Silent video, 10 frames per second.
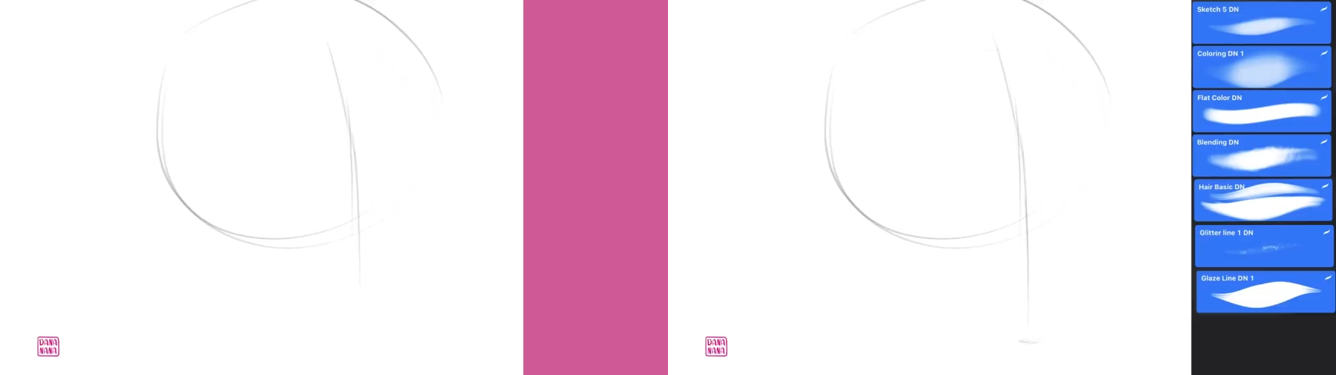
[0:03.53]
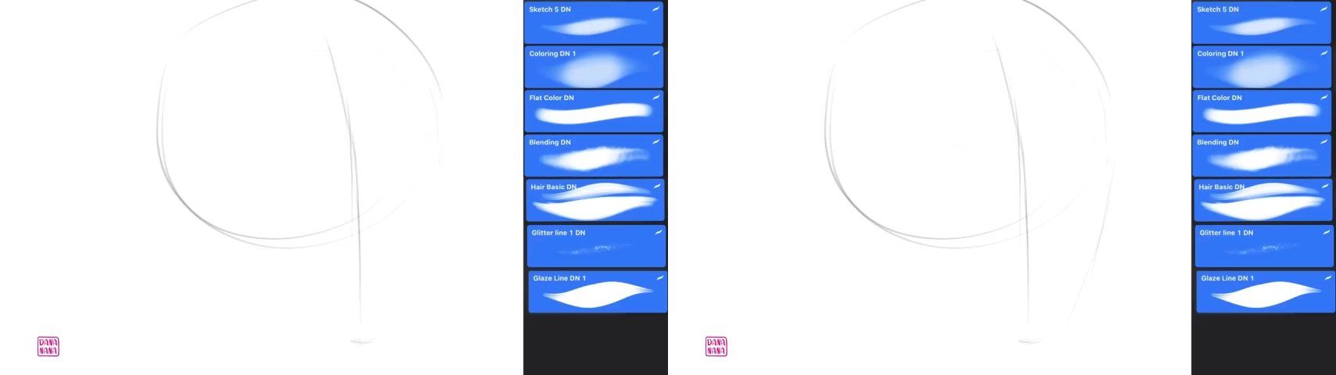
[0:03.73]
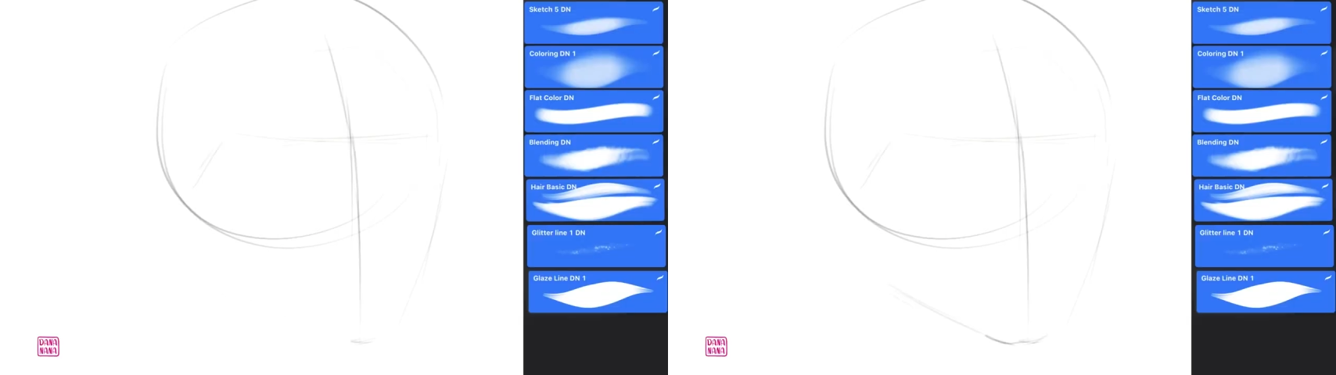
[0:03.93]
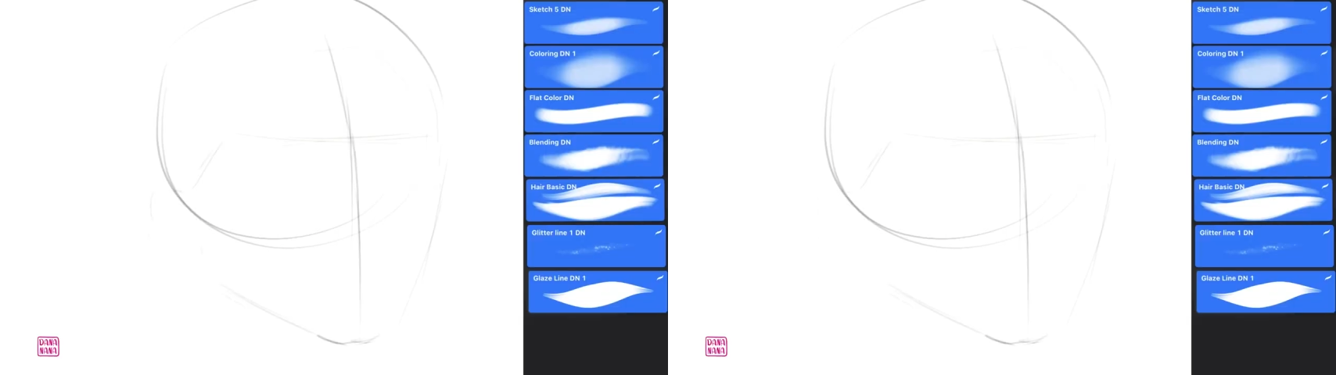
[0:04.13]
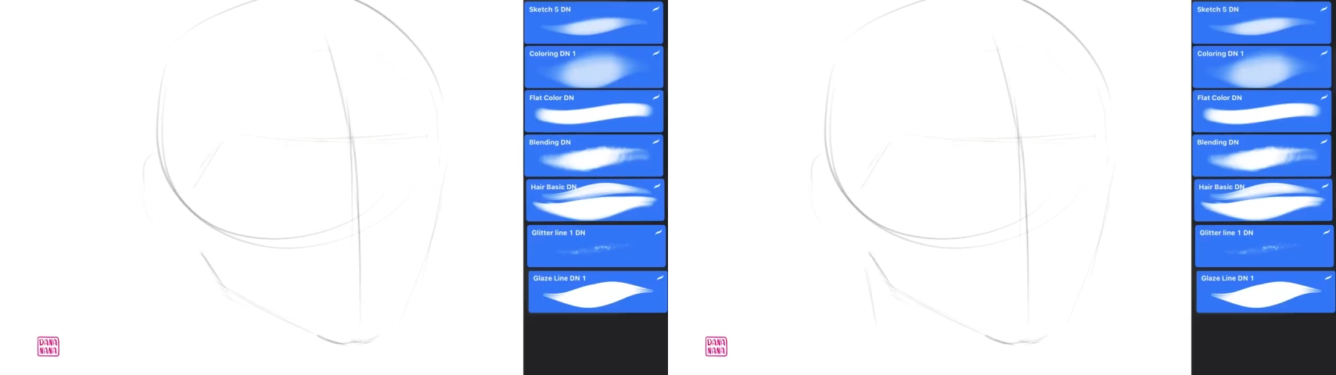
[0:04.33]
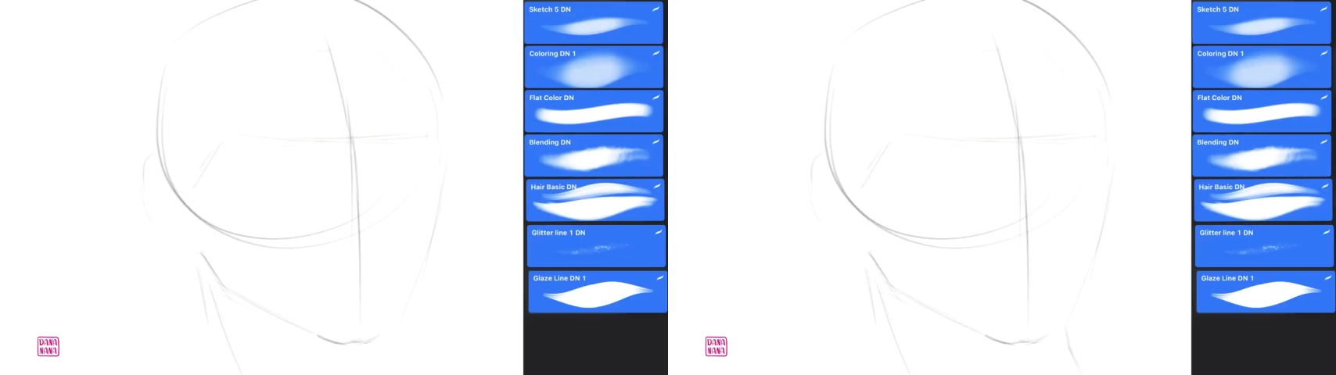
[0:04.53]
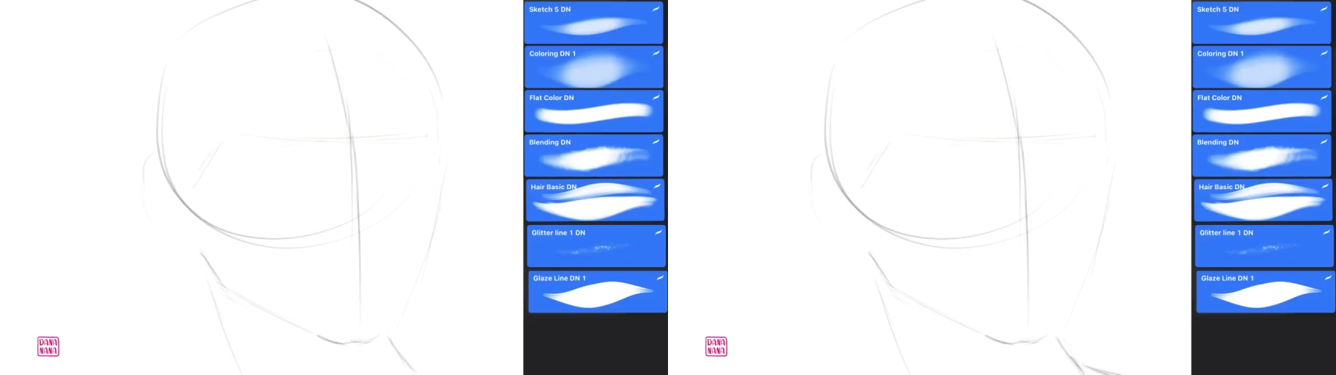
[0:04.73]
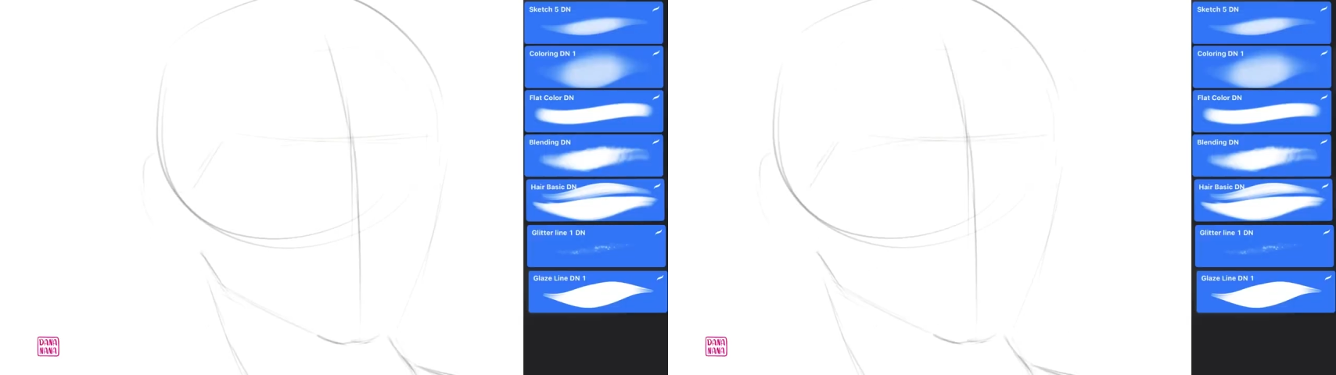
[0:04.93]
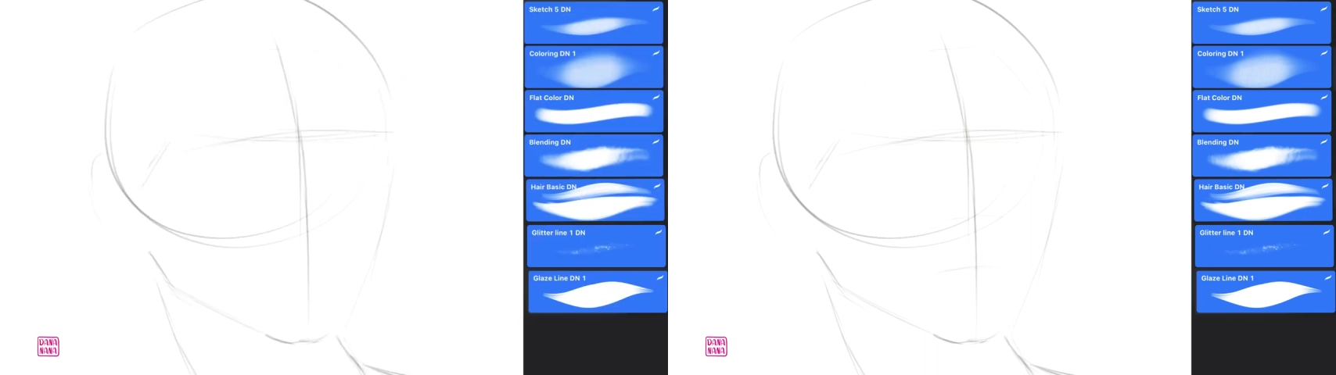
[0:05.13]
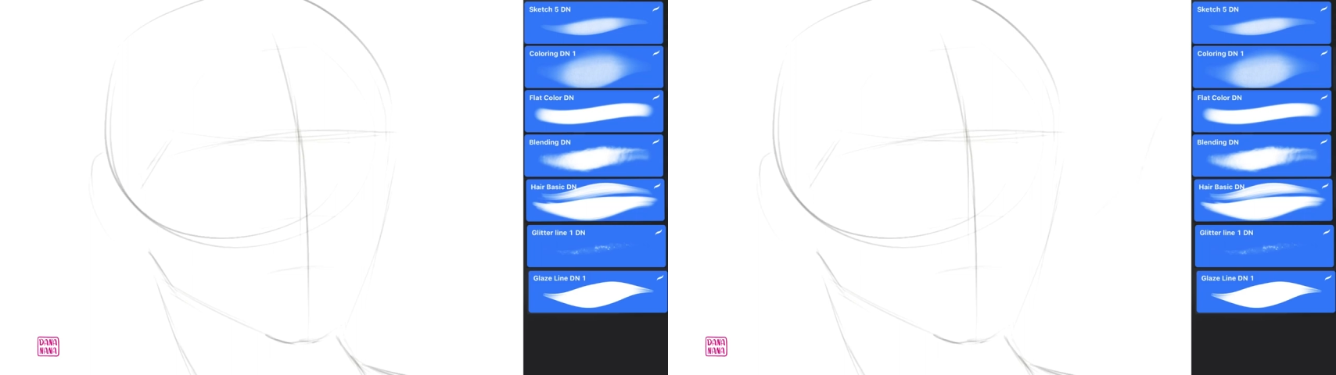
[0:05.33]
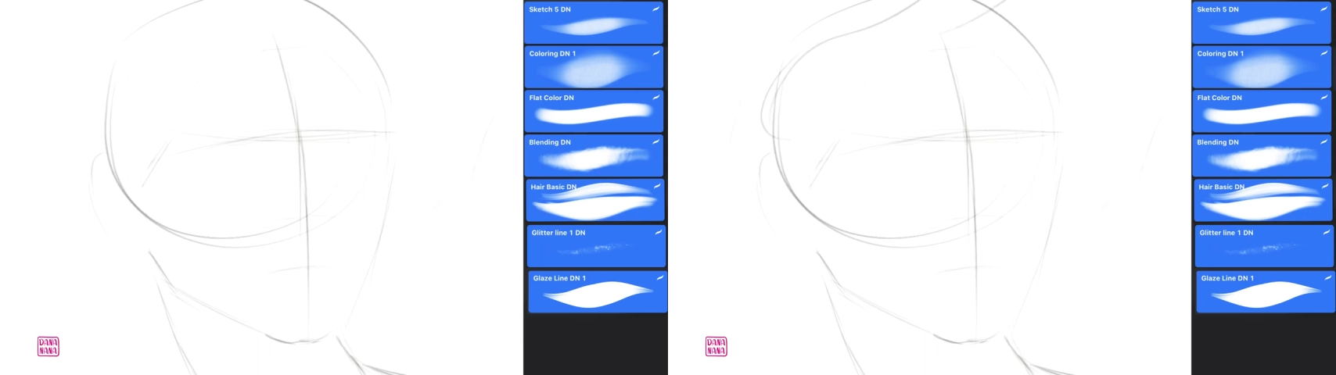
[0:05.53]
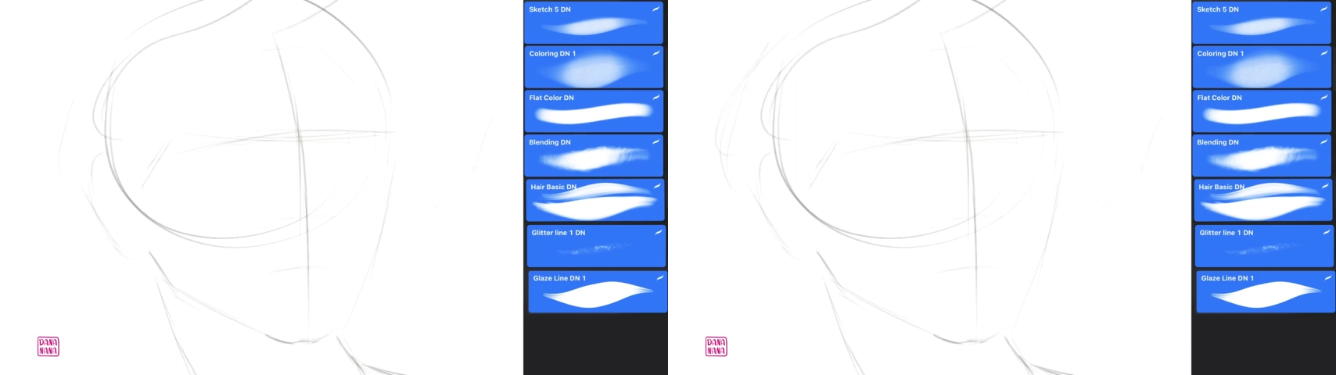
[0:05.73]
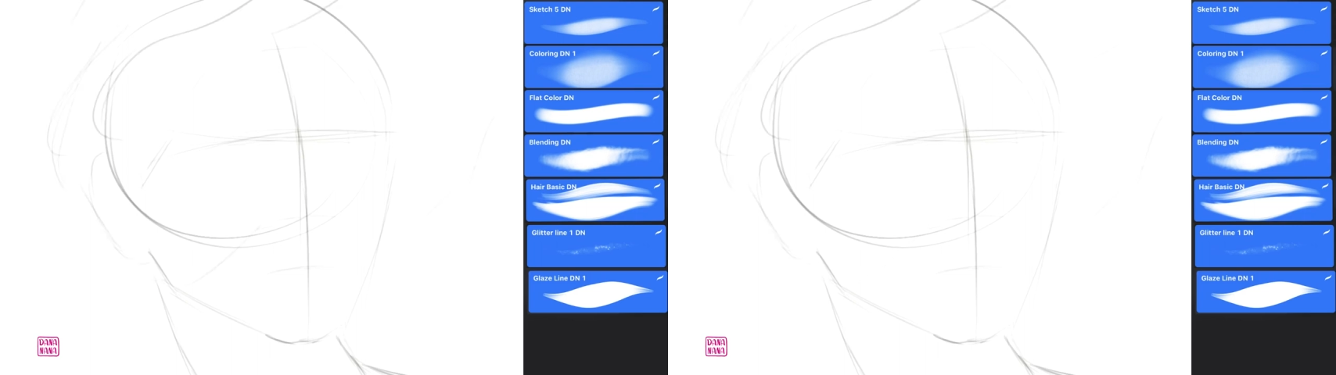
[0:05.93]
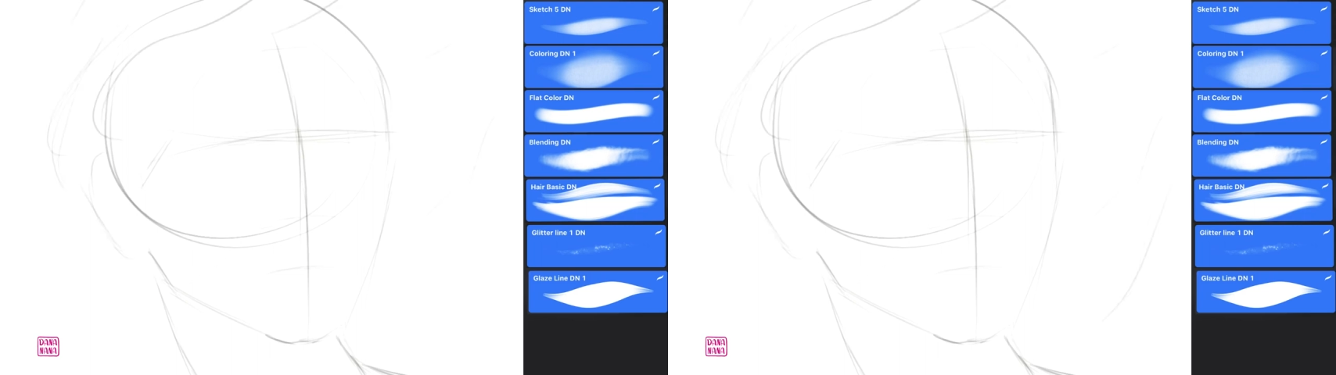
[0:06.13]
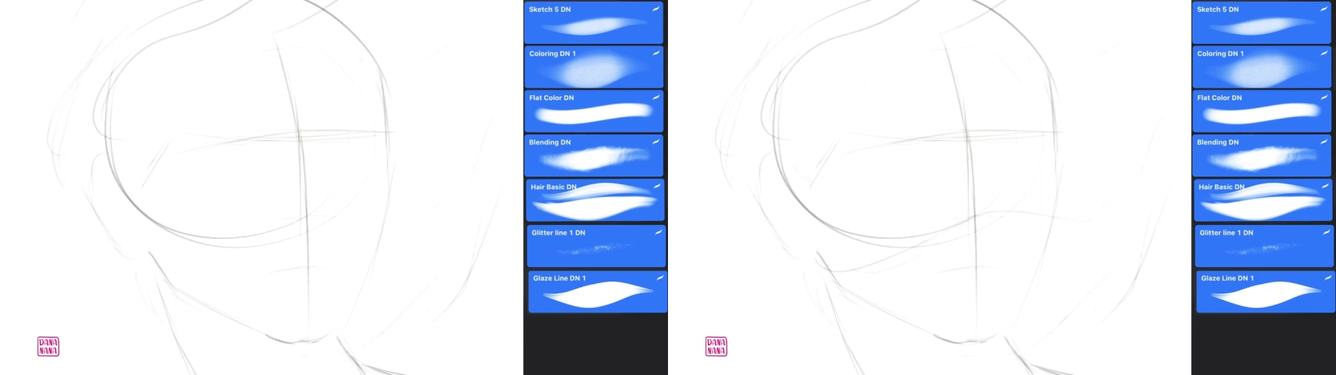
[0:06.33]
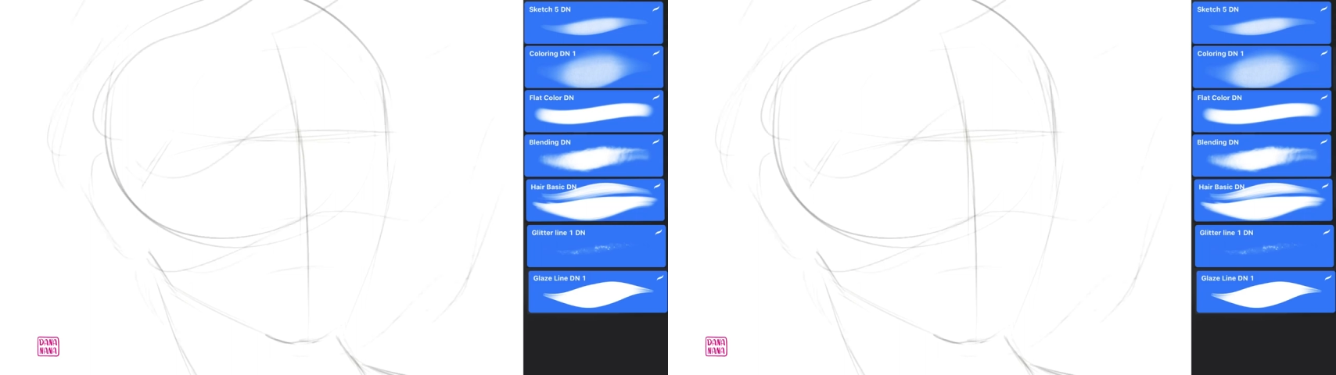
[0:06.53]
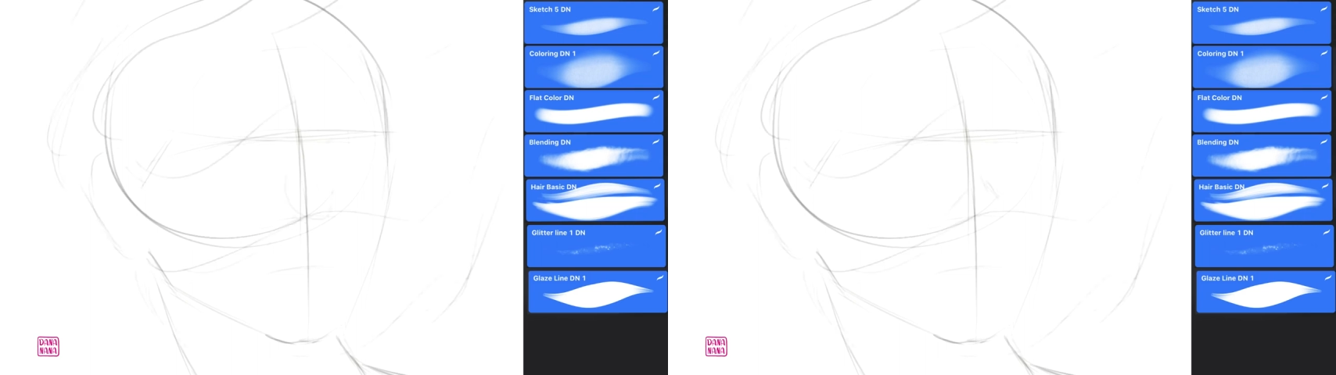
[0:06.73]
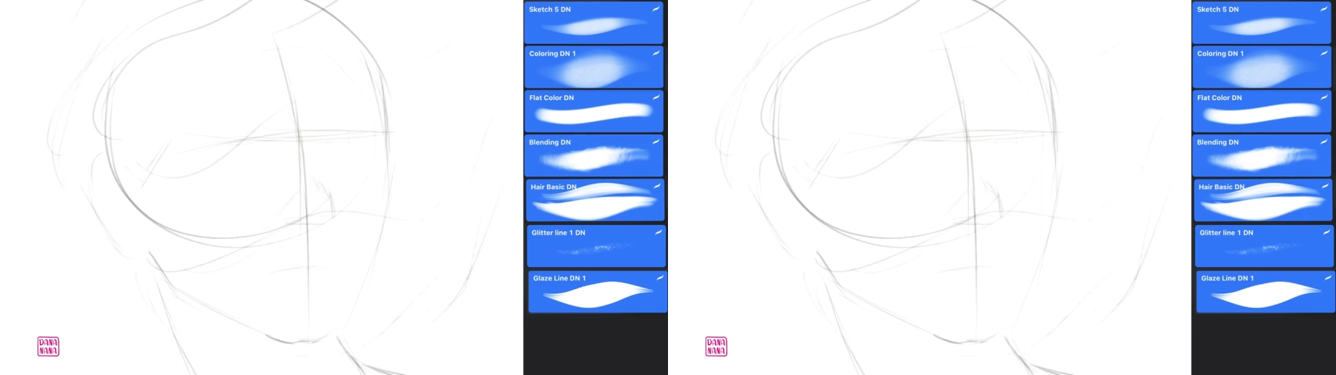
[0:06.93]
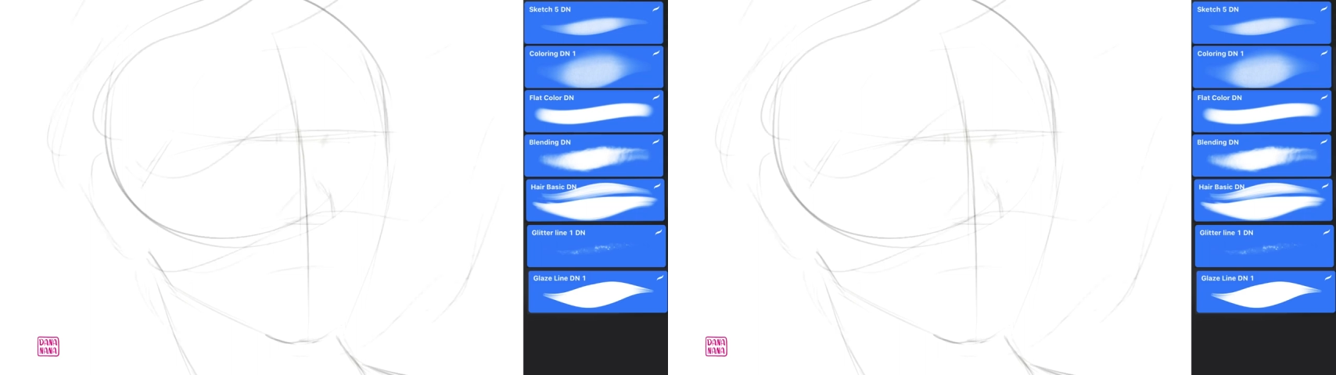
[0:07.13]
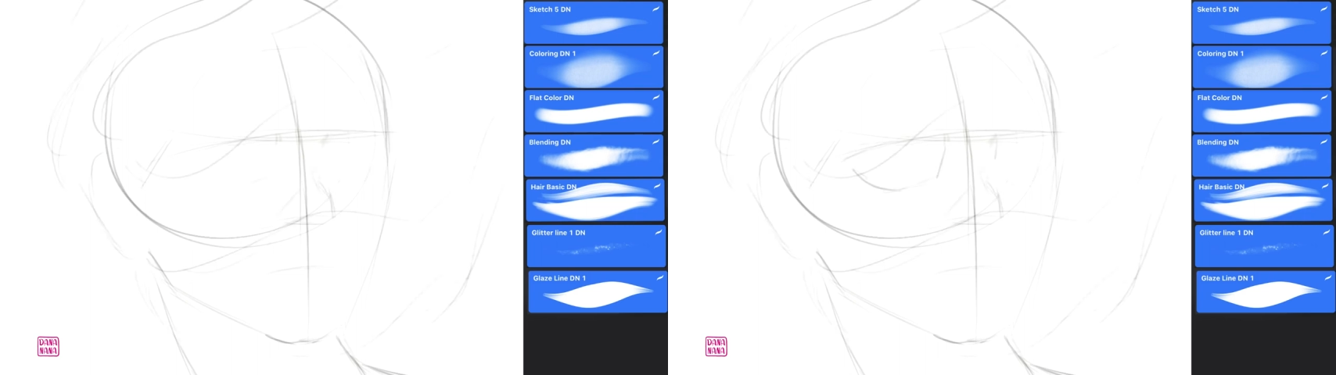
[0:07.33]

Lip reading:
Nobody's mouth can be seen.